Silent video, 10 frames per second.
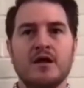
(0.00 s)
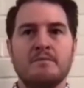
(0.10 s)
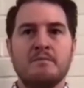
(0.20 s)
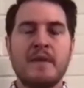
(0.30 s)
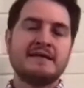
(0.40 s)

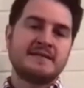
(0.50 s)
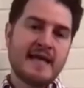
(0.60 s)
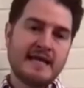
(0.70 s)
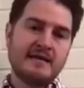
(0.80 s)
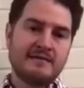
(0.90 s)

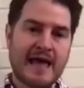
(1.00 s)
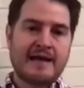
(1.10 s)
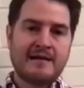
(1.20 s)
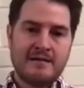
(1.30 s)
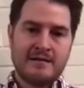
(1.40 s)
Maintaining
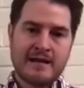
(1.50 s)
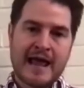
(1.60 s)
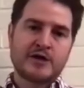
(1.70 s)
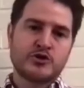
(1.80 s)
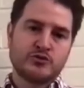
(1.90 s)
that
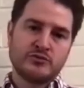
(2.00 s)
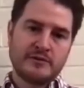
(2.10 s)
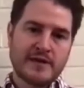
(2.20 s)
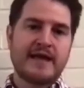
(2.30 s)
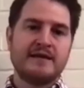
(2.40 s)
natural
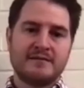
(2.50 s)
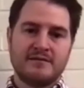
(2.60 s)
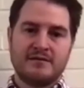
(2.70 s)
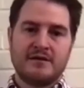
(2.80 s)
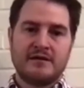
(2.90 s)
light
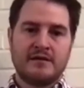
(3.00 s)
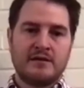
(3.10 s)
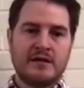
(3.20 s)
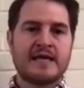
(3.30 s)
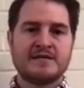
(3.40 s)

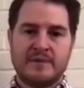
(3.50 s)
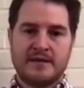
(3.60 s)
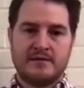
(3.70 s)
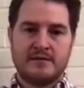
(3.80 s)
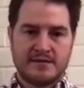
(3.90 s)
has
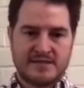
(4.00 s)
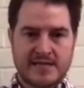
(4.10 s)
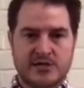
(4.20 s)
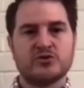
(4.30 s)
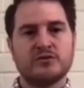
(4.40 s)
been
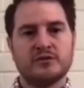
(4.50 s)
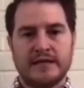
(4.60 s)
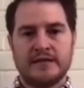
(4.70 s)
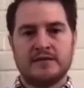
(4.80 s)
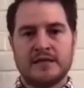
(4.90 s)
essential
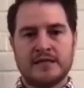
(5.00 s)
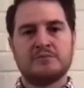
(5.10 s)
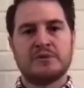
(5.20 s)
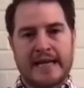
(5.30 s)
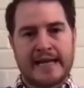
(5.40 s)
in the
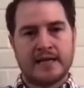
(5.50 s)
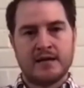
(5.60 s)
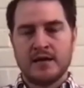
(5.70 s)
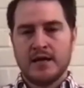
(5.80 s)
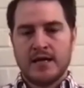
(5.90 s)

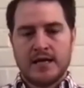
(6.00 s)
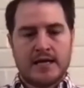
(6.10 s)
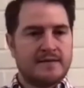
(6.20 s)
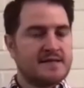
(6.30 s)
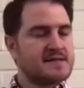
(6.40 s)
planning.
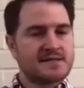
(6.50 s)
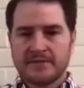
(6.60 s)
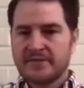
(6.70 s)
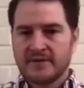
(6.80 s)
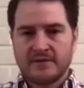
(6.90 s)
And this is
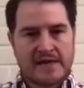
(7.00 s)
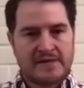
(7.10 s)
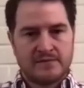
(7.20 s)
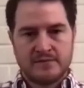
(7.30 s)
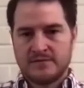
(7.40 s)
something
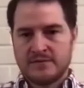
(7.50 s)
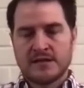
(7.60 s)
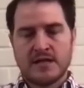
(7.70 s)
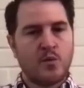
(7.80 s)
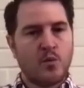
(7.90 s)
that the
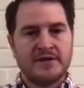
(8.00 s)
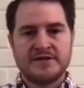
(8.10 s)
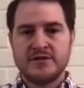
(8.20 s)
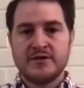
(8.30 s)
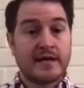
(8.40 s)
client wanted
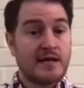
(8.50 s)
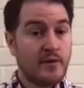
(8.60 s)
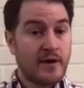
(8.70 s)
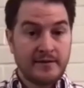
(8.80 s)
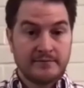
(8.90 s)
to do
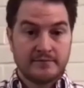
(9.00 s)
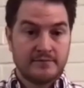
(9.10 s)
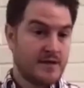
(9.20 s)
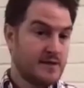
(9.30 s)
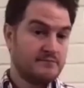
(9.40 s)
anyway.
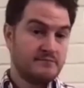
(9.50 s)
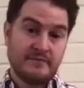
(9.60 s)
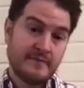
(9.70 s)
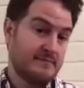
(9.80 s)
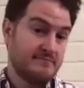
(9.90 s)

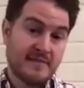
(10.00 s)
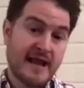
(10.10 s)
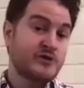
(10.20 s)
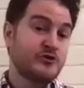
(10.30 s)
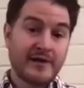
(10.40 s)

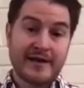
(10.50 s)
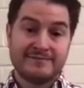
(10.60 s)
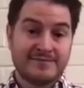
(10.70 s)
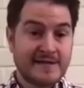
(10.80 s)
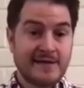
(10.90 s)
Natural
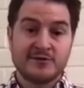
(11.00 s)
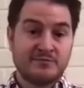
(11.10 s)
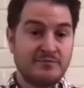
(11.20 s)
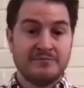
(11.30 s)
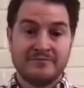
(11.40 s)
light sells.